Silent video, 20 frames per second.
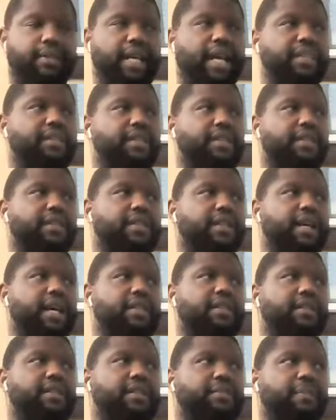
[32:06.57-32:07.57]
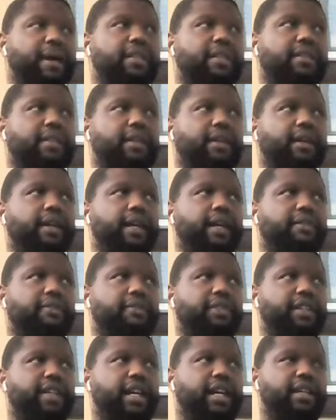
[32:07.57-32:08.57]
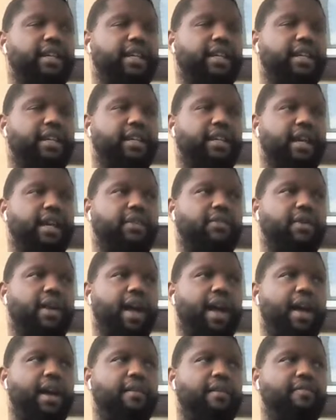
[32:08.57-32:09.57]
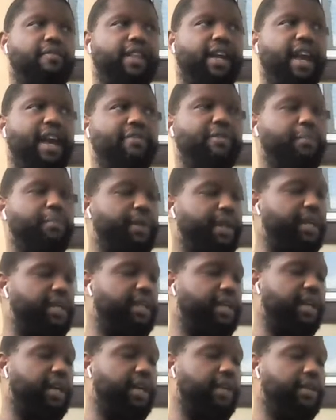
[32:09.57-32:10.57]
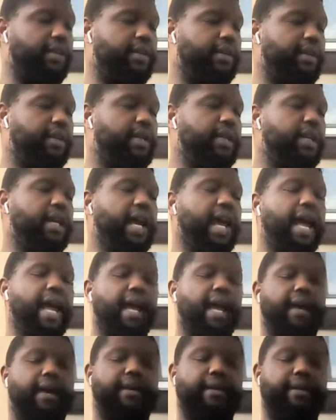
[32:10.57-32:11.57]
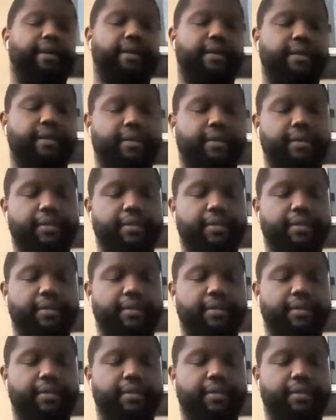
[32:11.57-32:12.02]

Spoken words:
that's just my theory. I feel like they haven't played together, and